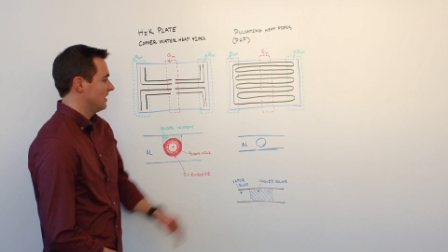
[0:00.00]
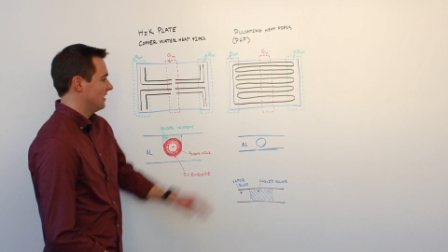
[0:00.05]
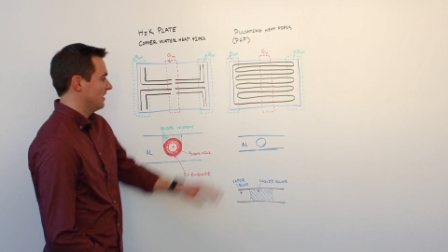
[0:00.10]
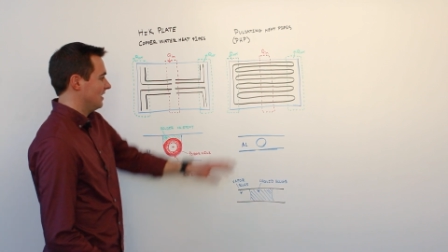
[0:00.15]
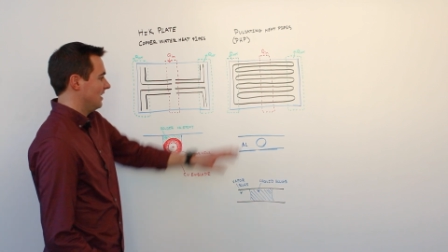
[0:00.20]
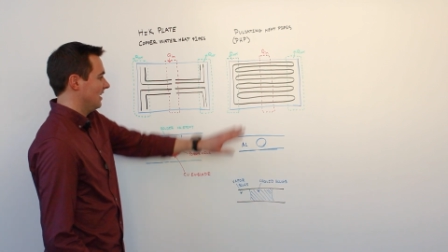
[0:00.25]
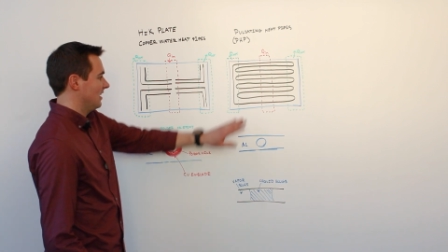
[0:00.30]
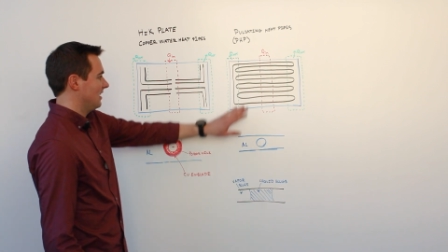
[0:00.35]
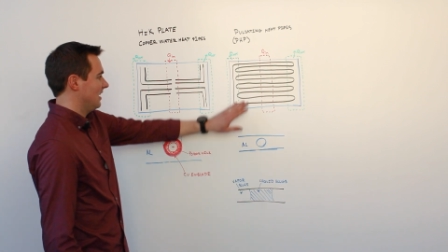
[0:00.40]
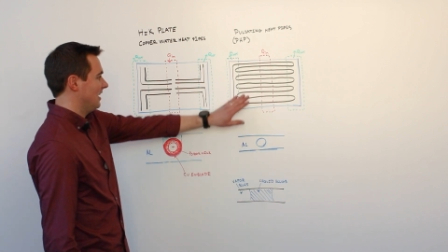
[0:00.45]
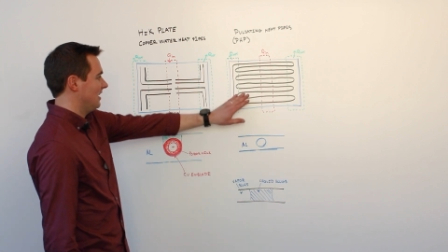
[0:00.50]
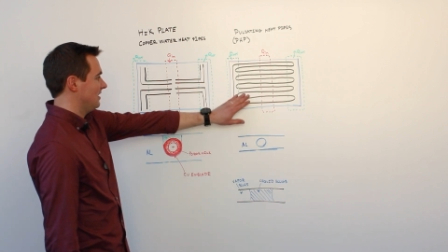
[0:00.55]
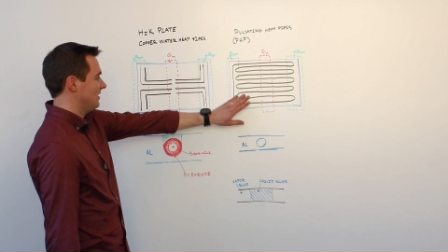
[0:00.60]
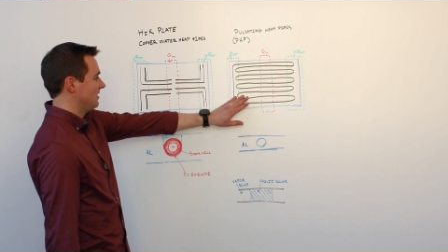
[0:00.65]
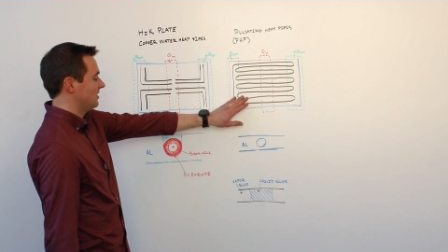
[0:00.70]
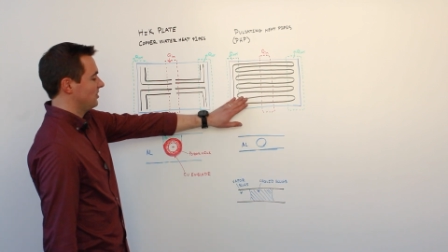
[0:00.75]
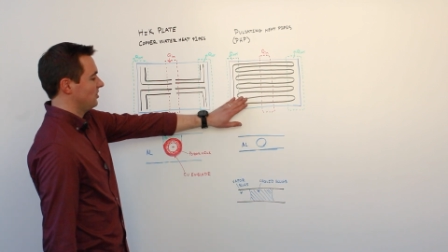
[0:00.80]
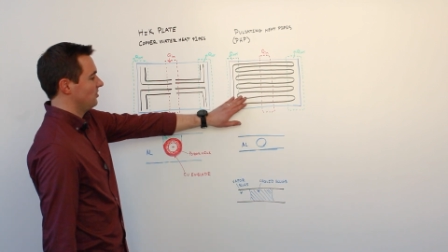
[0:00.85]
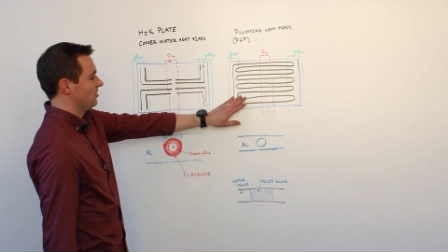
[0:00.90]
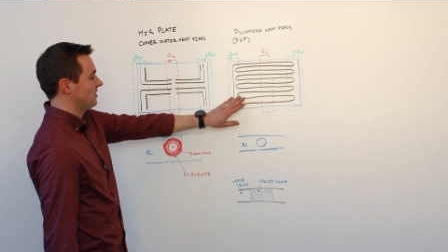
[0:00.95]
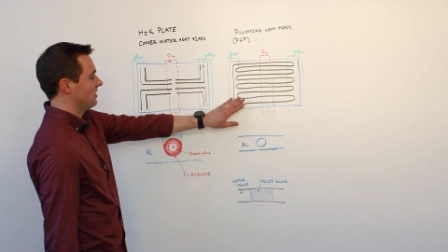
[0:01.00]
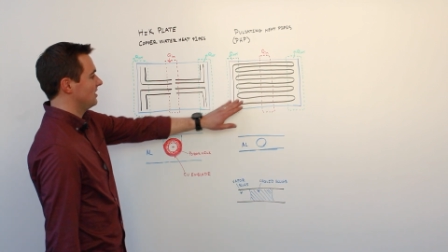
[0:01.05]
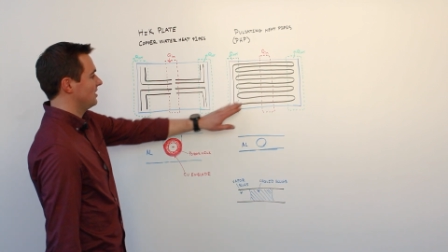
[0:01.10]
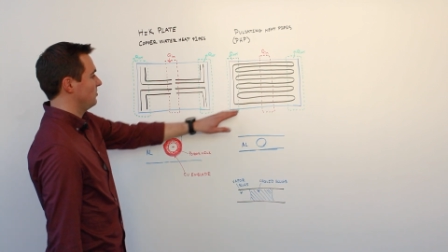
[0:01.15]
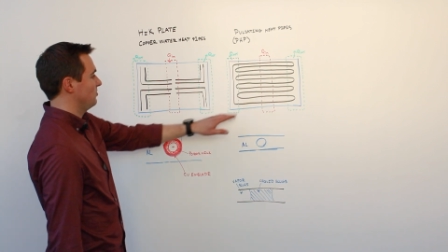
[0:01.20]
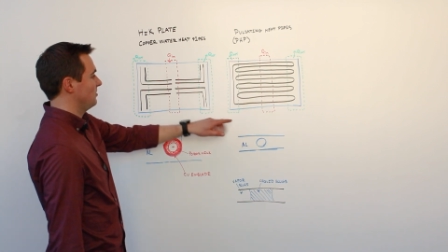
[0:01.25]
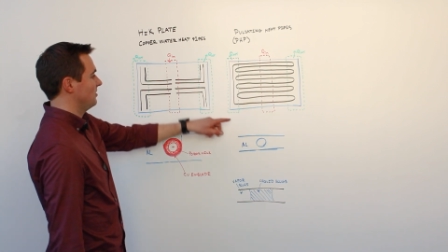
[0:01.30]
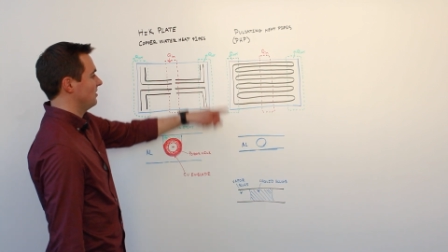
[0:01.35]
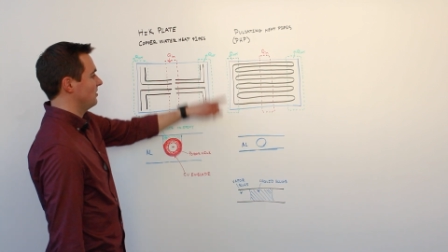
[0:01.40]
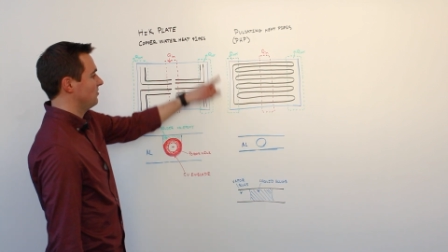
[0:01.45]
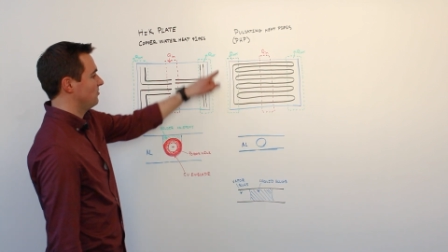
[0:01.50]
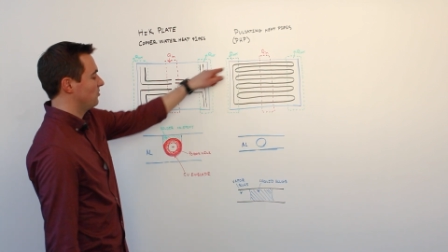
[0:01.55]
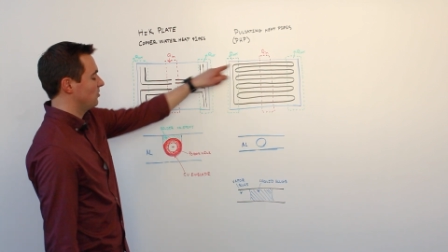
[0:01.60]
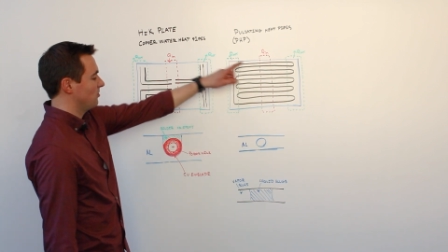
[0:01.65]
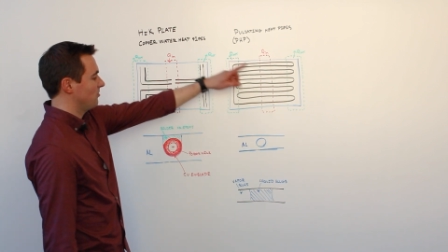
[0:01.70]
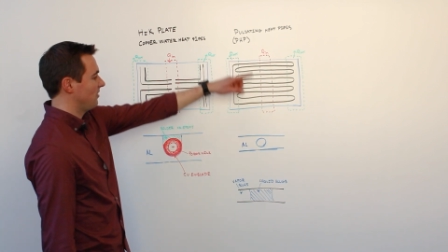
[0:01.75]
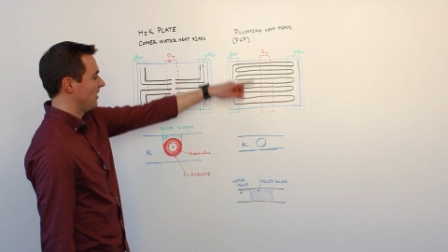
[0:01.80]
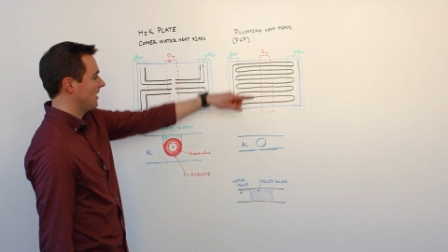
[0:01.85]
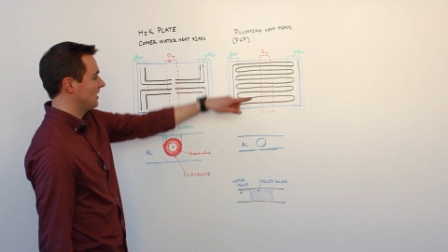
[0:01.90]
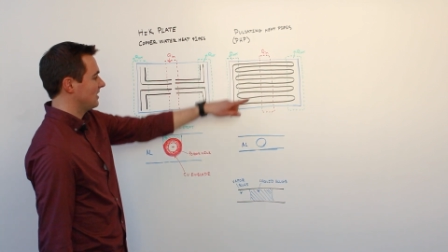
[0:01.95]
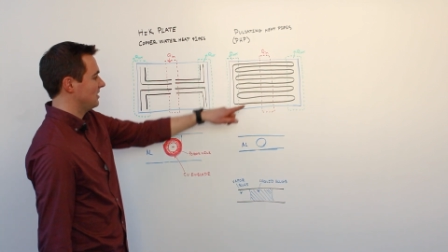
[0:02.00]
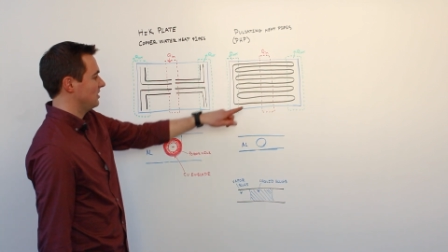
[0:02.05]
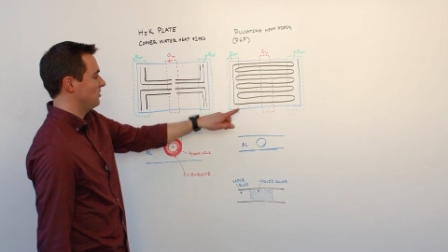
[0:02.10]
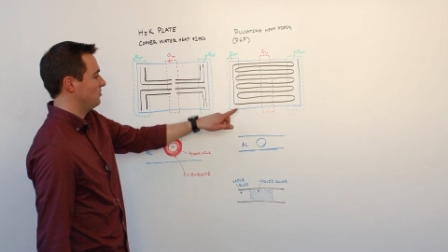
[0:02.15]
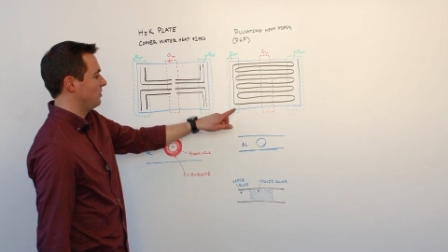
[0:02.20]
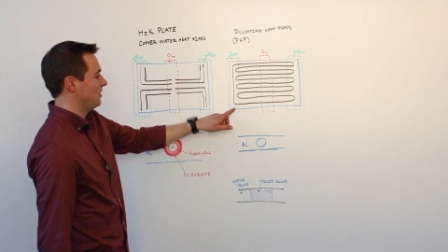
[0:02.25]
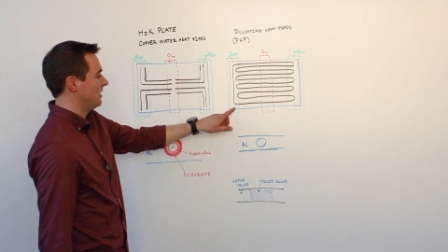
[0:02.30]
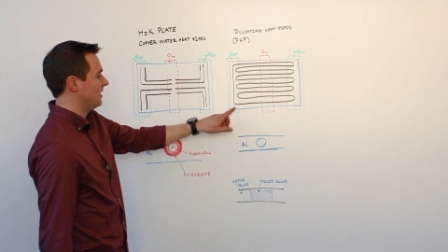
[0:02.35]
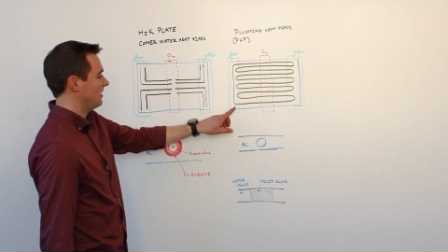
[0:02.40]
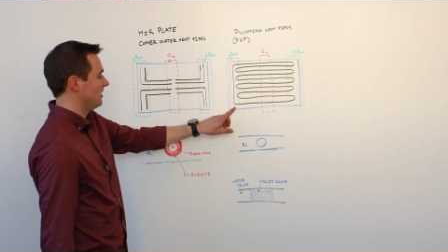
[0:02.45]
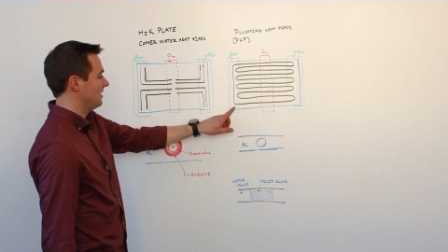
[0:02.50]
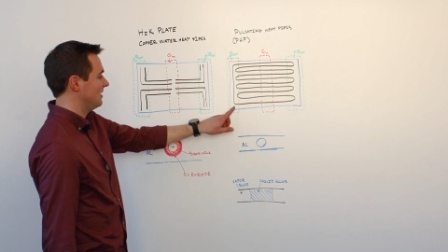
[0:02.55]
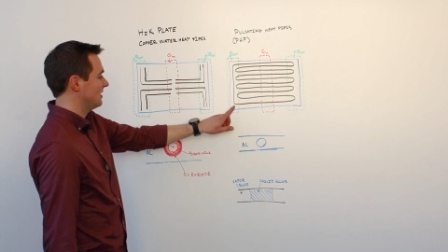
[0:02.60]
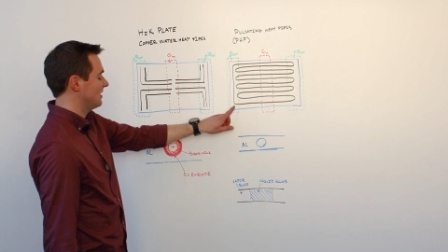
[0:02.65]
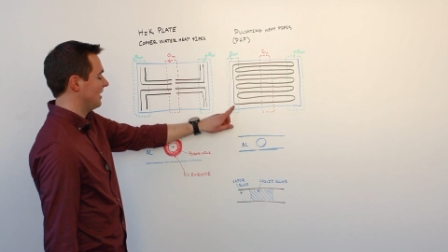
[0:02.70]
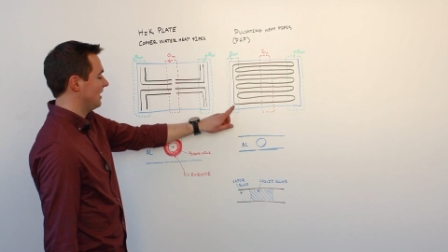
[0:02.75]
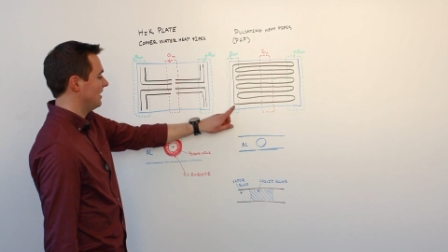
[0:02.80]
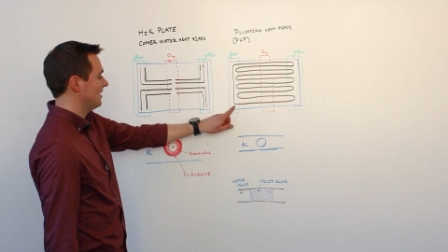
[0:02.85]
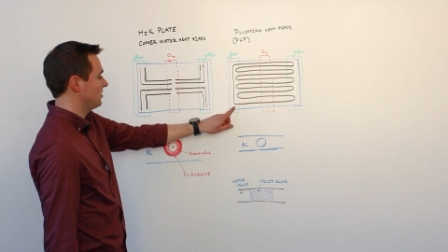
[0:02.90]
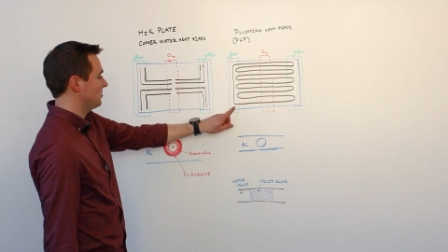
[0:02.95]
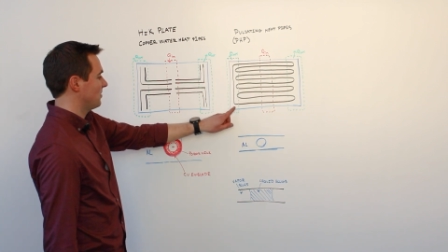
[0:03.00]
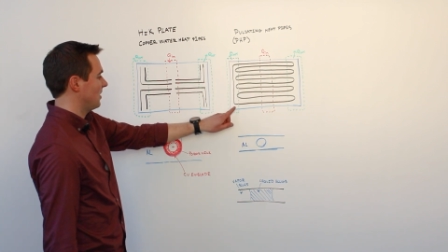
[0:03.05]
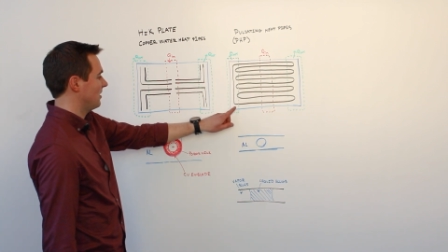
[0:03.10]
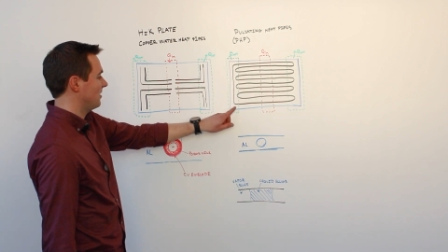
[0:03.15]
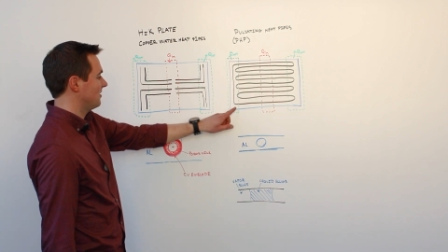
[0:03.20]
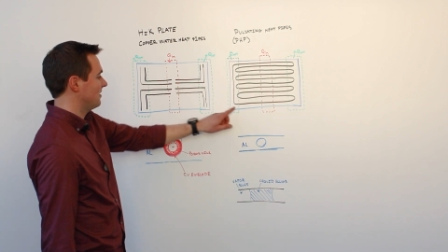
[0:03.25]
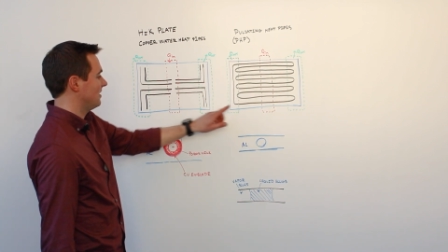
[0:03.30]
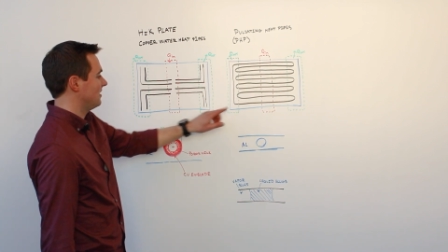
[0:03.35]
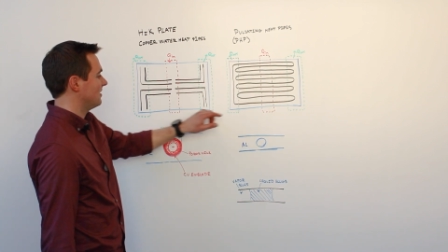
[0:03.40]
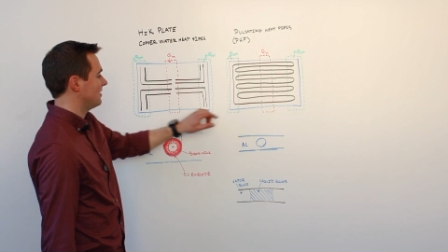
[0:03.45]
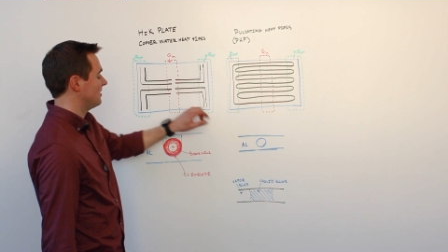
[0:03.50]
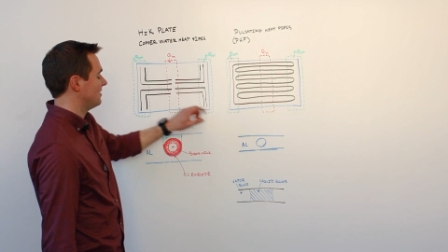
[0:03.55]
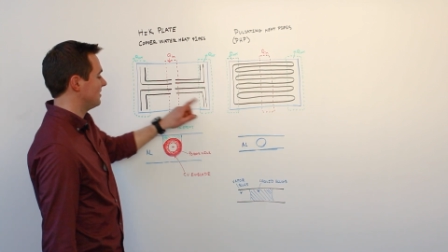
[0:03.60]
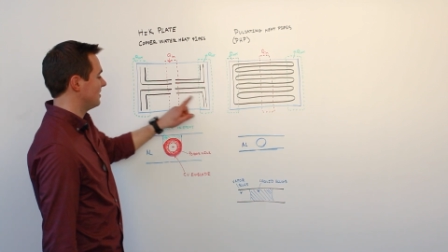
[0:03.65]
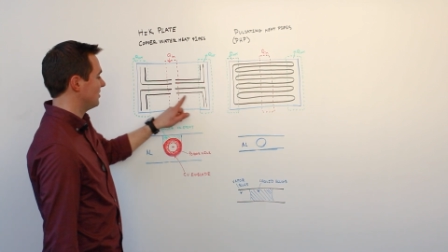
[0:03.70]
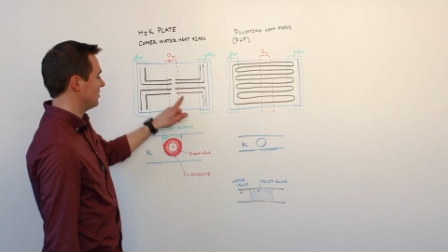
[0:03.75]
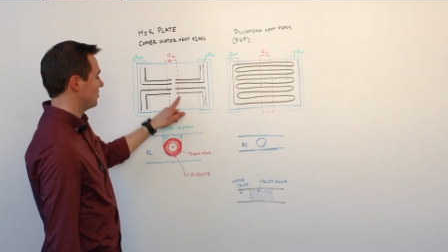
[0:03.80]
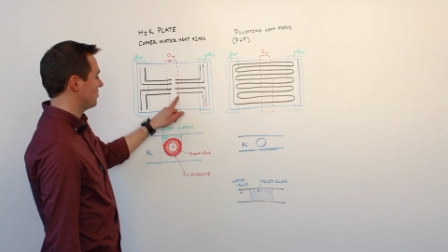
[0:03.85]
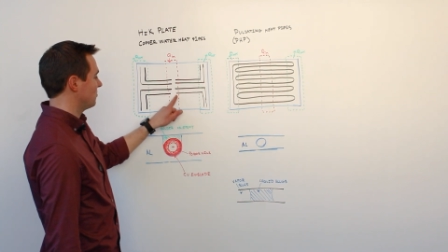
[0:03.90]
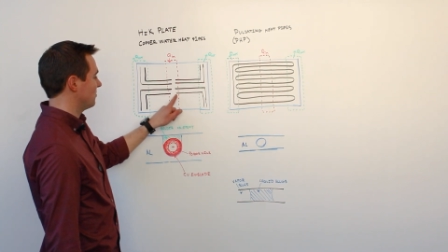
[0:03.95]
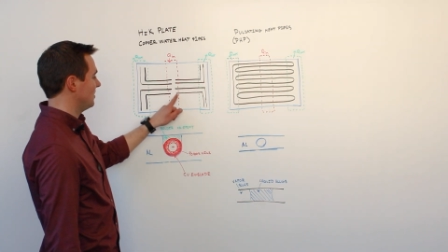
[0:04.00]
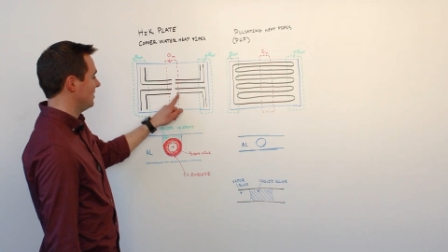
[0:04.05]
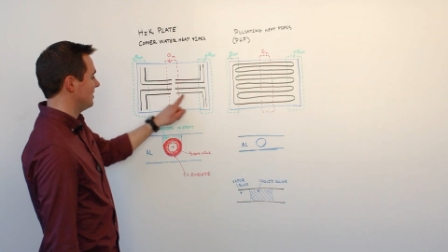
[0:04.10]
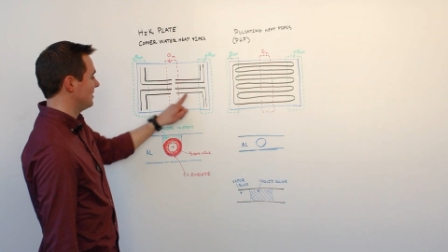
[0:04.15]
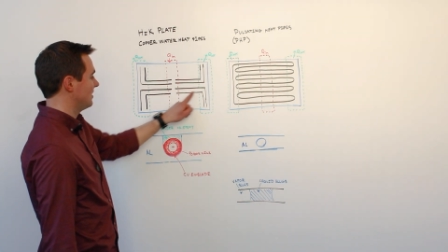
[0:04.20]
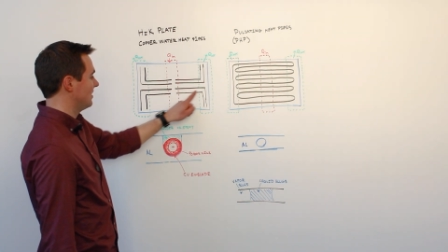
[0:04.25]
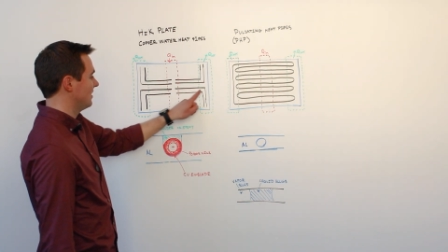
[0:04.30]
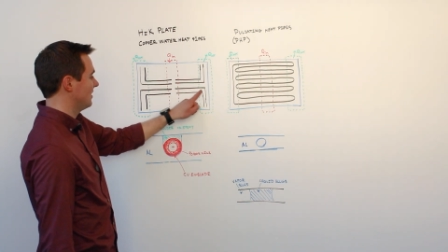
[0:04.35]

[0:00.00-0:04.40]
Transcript: Again, this shows a similar form factor, but in this case, rather than discrete